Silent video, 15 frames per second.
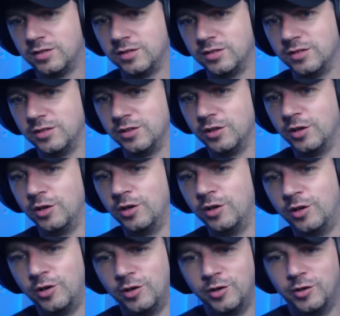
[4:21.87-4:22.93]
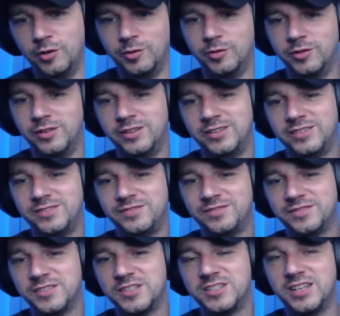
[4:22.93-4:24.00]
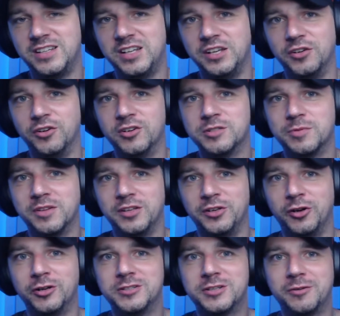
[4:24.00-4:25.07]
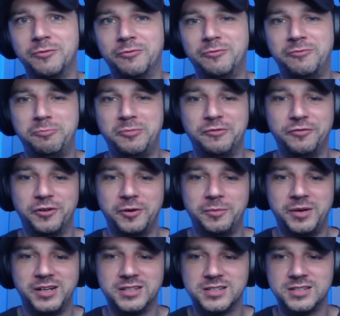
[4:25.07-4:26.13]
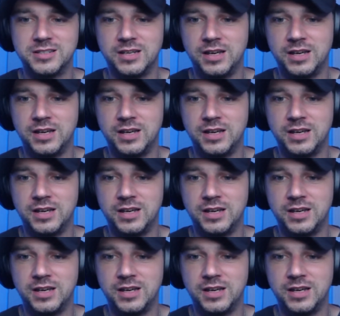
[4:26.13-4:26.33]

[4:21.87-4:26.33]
Yo, Sydney youngins, but the youngins come before my city.